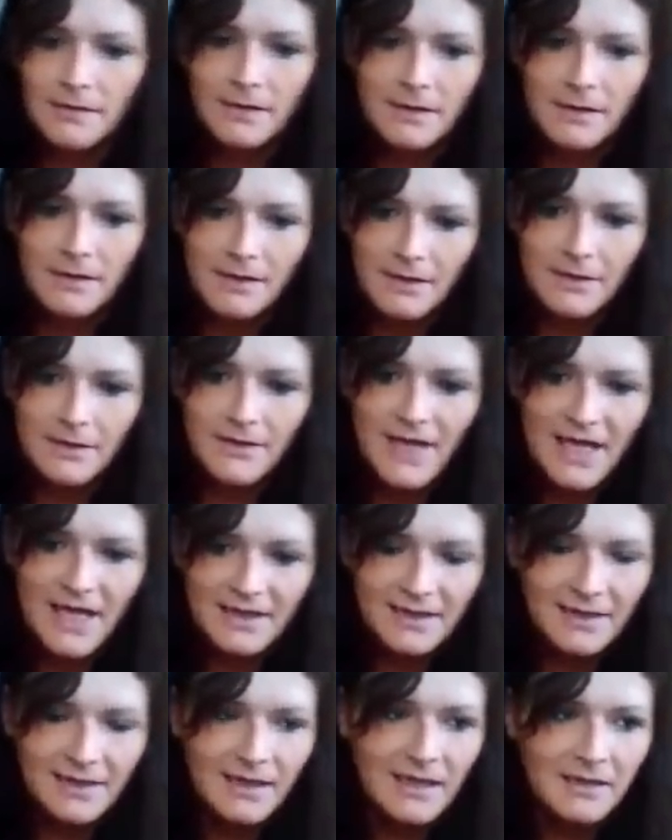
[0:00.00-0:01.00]
So
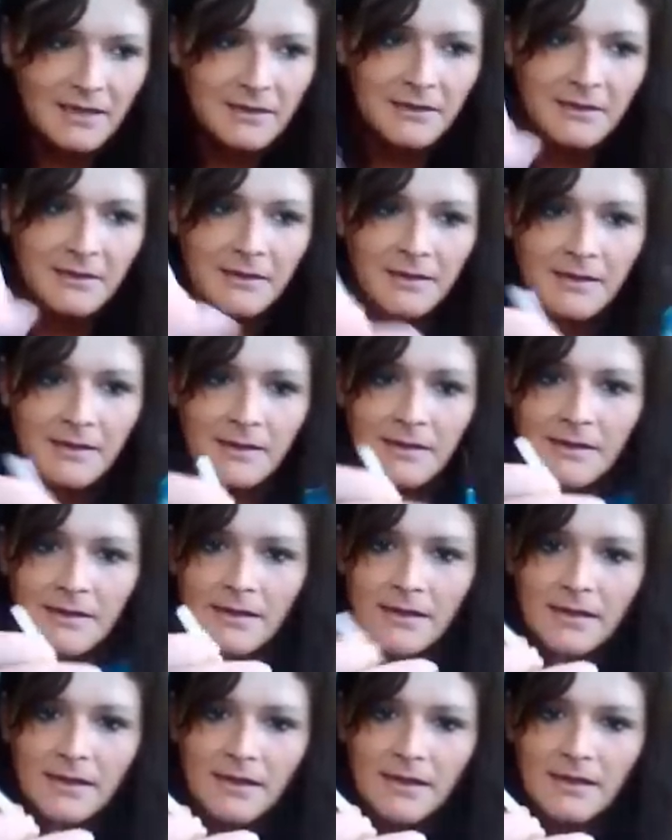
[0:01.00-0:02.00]
that's done.
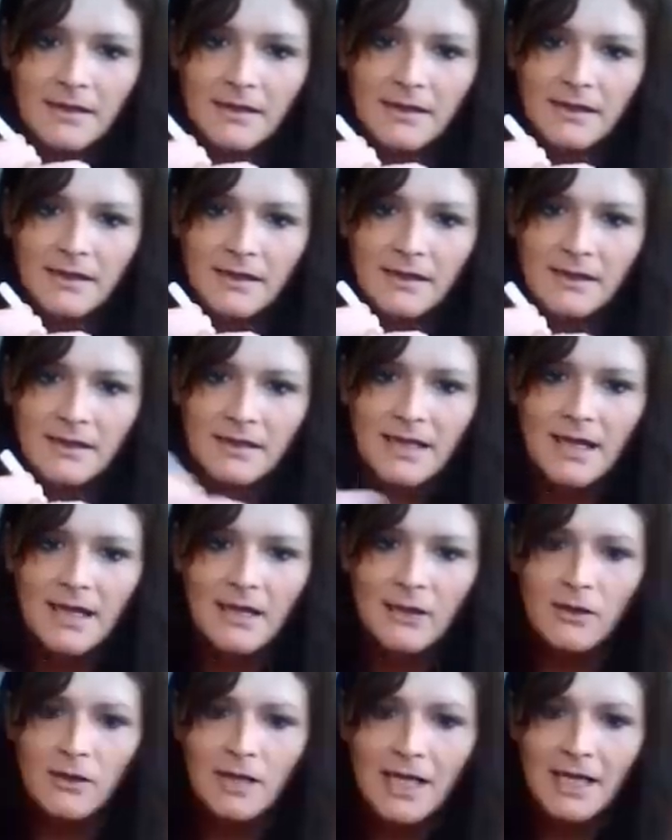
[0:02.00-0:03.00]

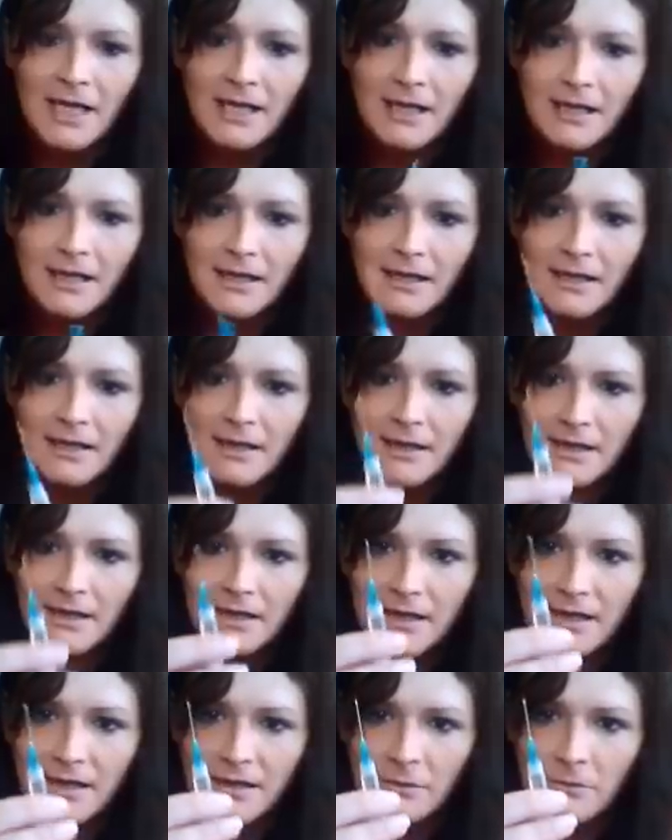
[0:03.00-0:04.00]
Now
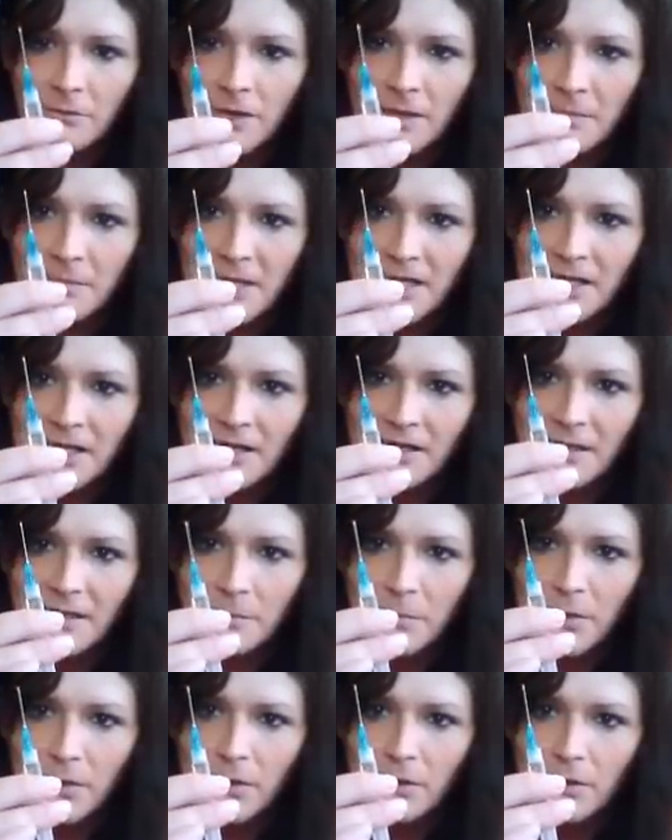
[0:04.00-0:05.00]
you want to make sure you
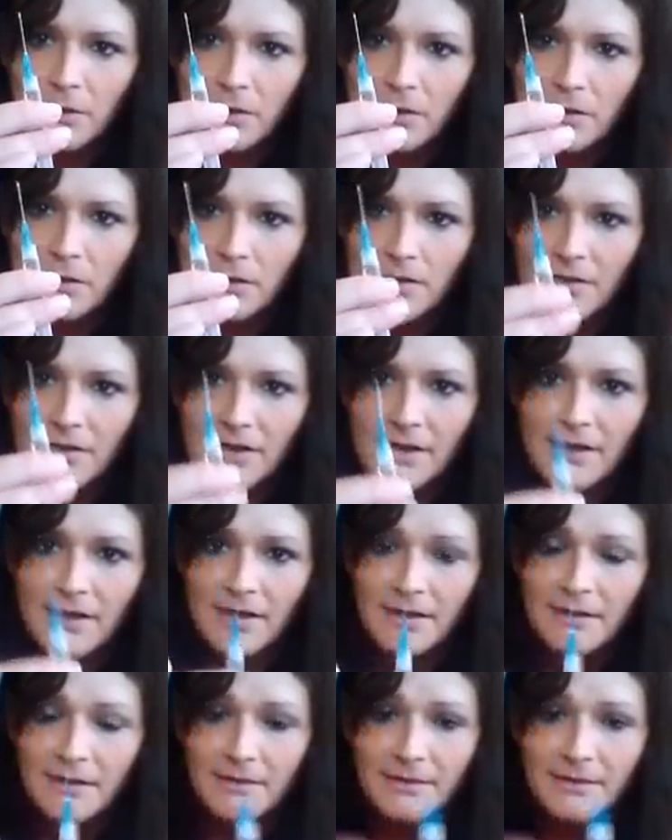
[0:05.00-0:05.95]
pull the